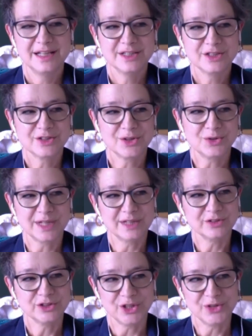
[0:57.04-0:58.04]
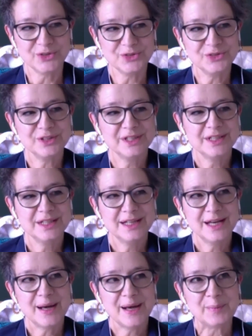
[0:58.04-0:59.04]
sold out show.
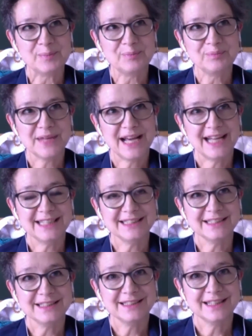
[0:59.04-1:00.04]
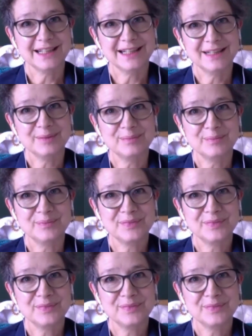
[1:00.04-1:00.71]
Um, and um,